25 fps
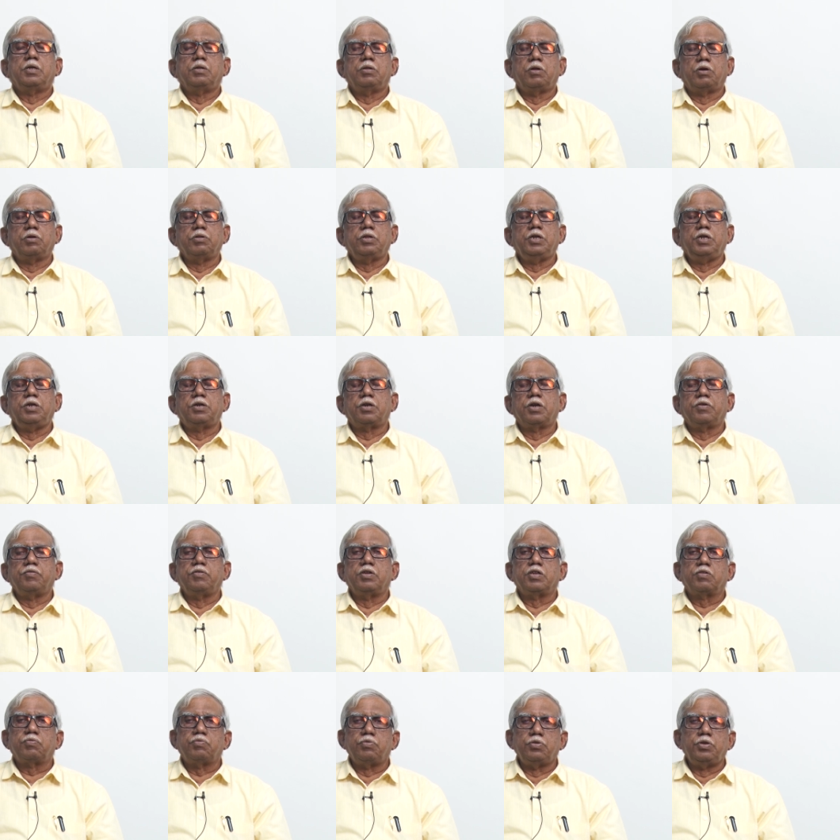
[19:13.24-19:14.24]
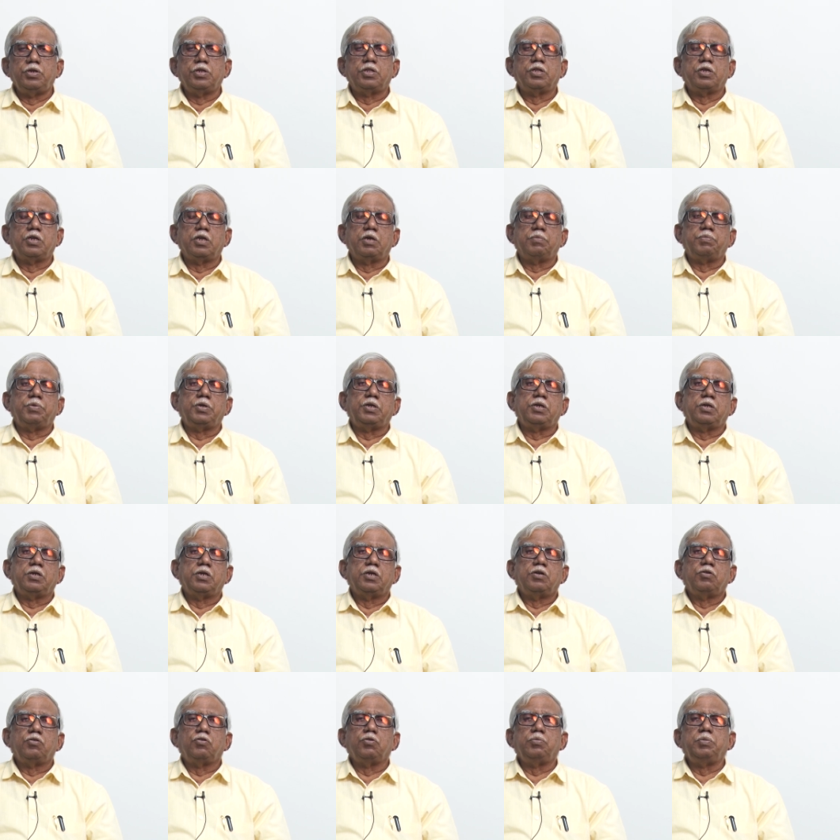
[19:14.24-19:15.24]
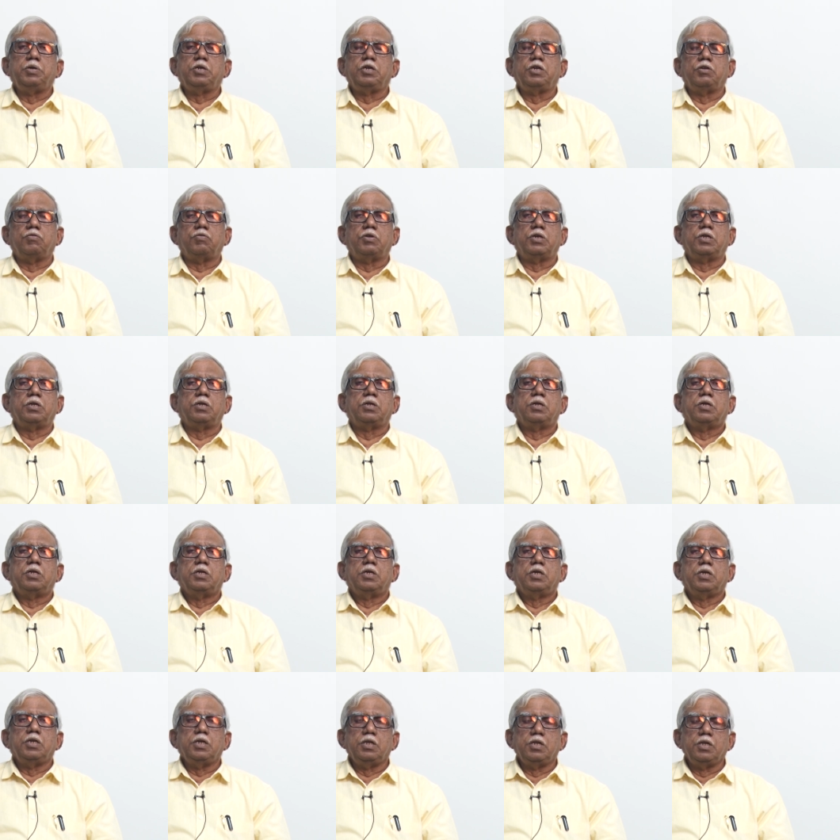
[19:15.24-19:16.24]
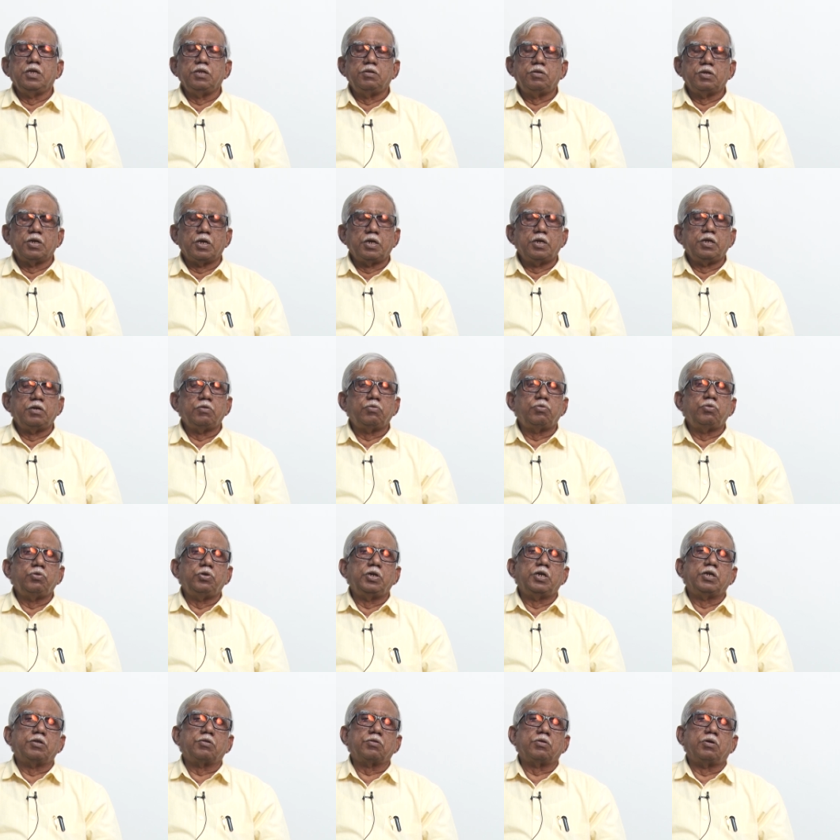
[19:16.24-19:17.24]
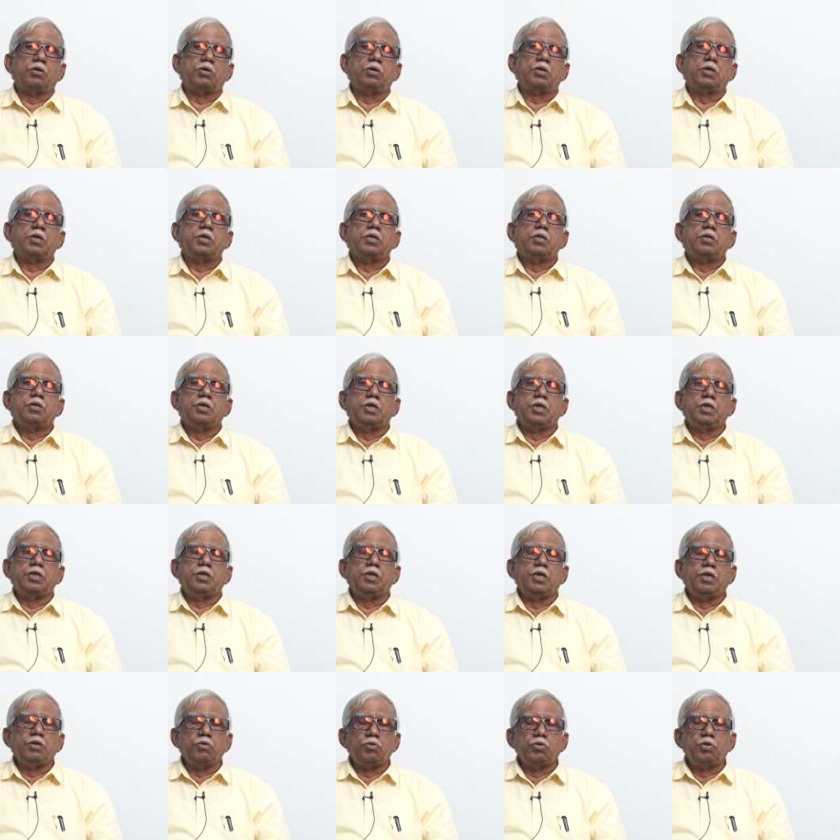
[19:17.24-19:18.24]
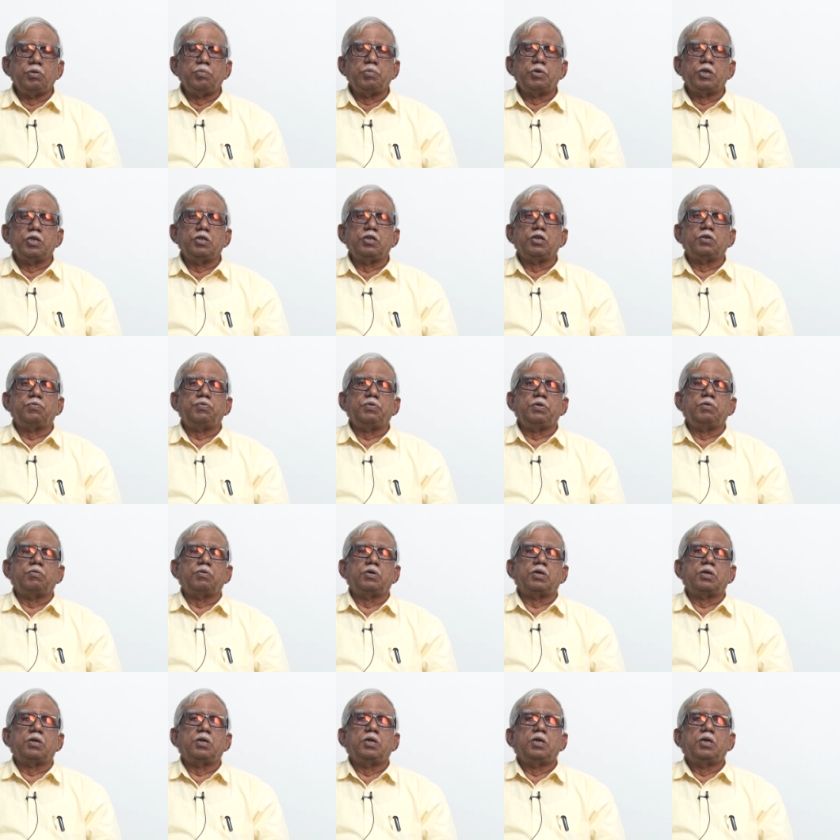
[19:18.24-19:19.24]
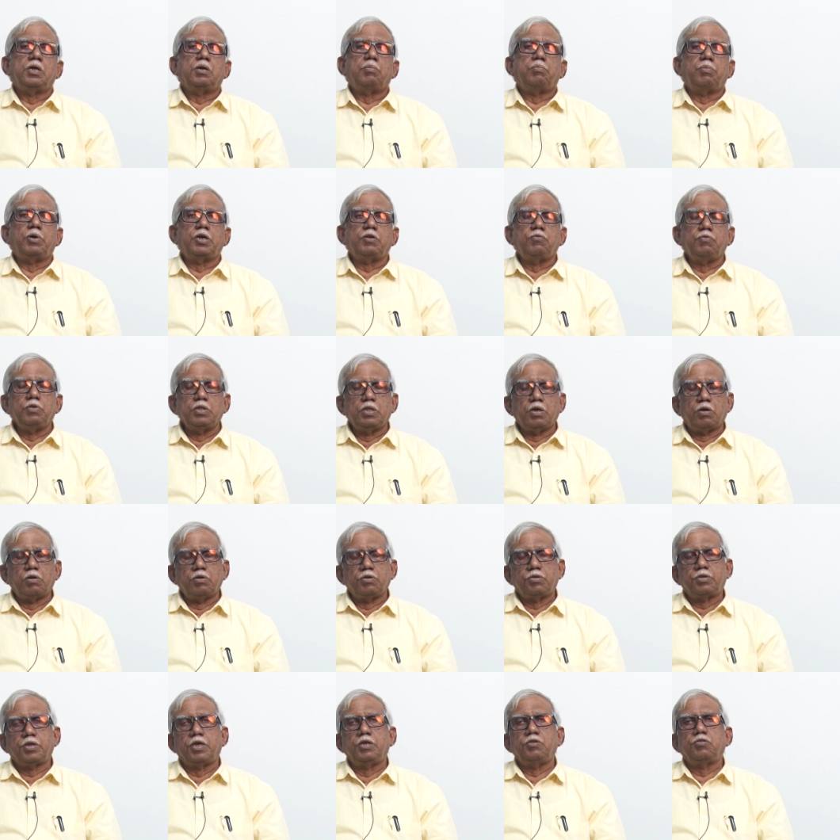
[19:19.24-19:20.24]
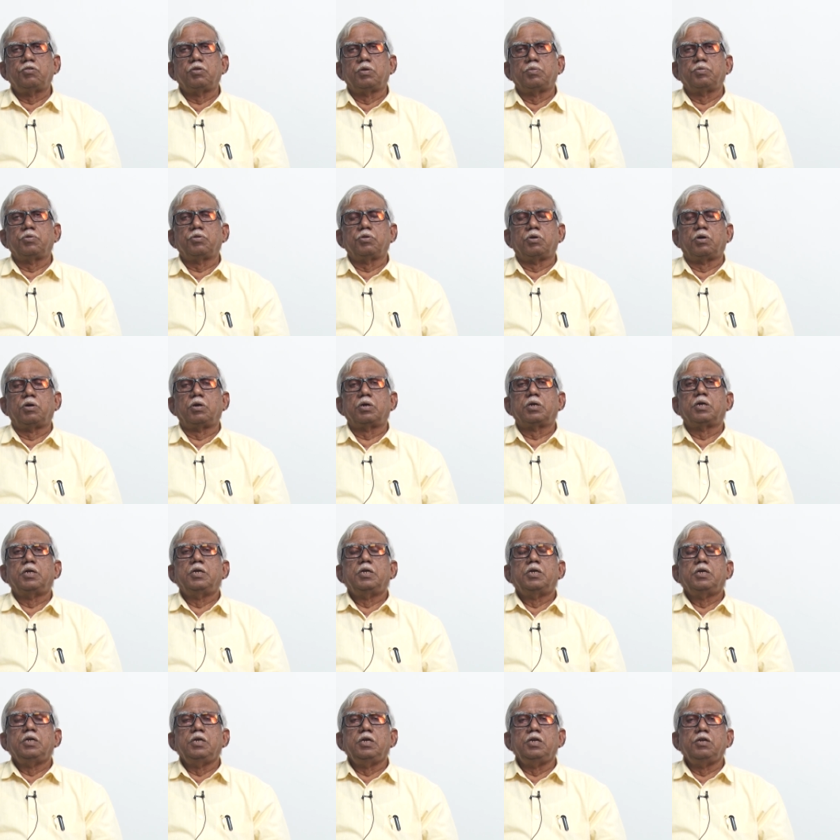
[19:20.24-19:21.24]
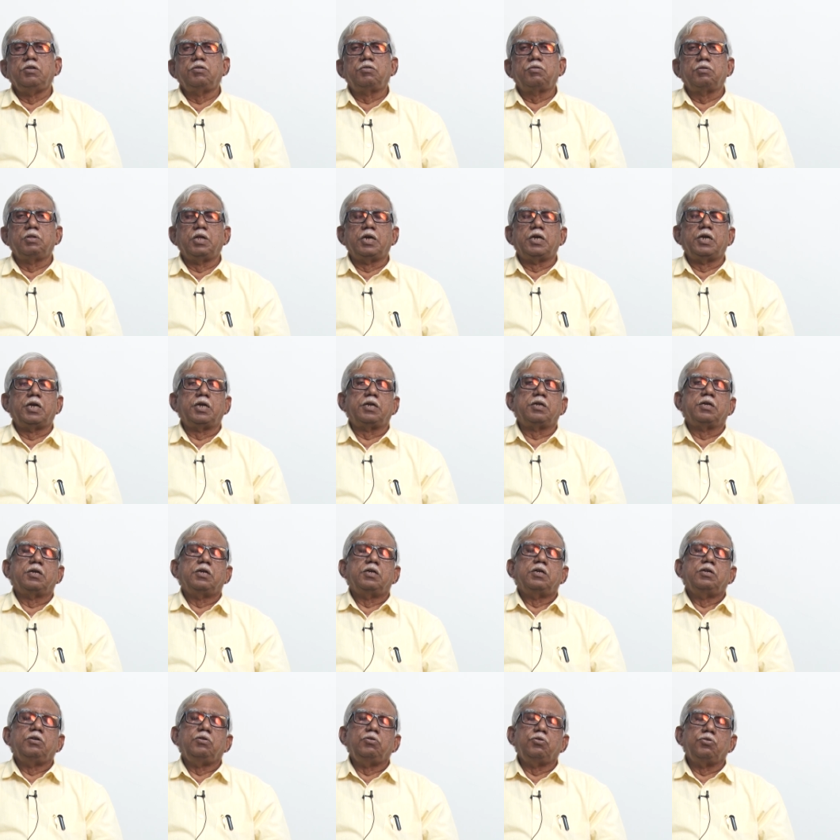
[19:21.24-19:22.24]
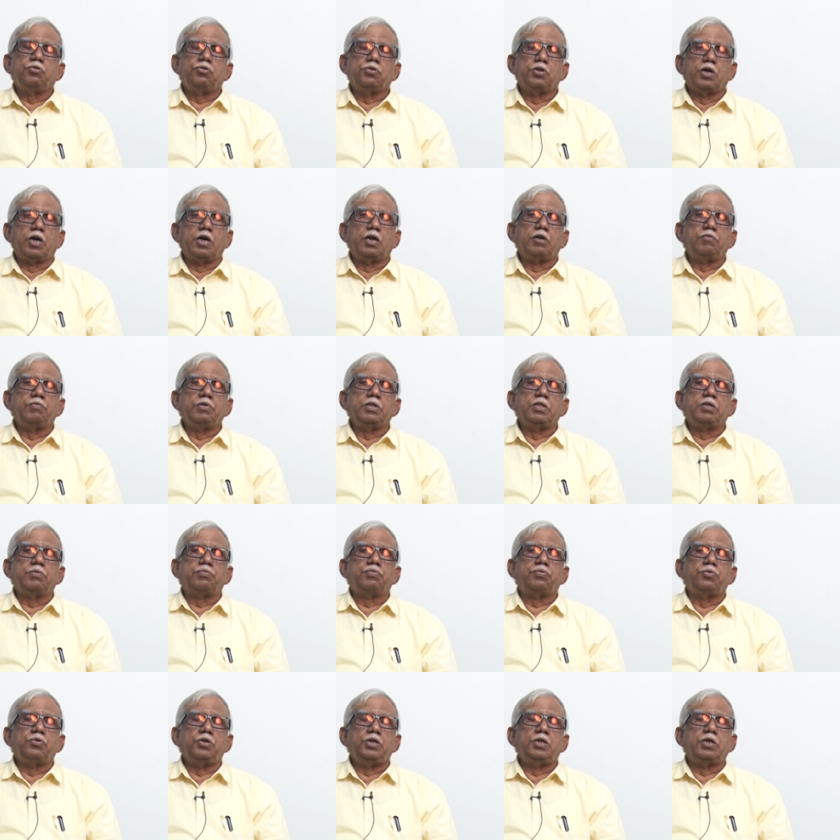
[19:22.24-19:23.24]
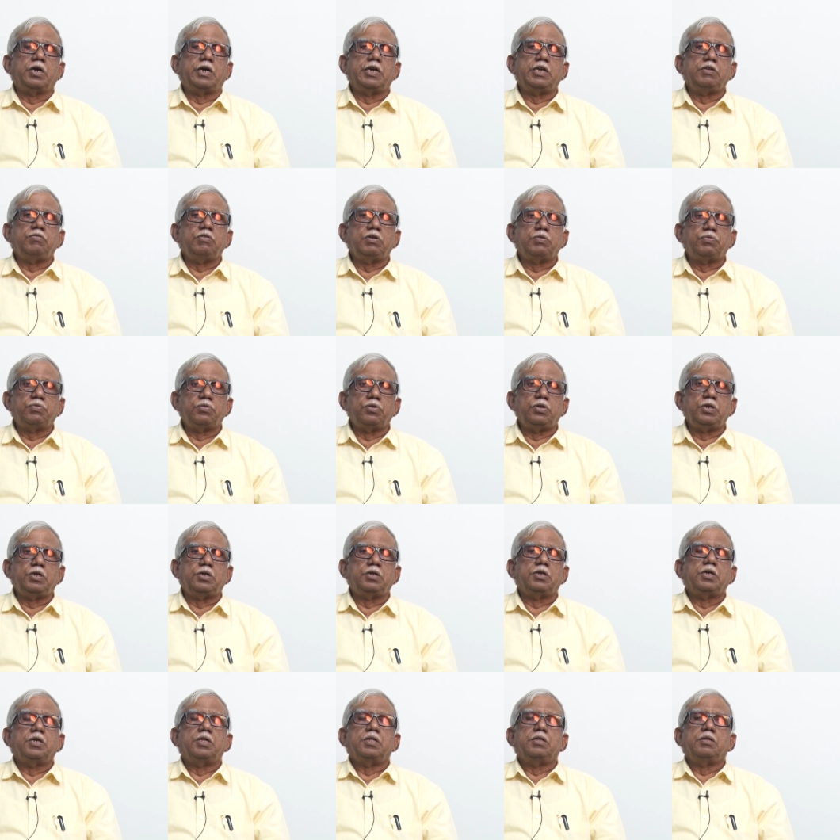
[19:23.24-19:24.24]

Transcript: Now the intravenous fluid therapy to be given in a child who has got a dengue hemorrhagic fever but without signs of shock is that you start with the fluid, IV fluid.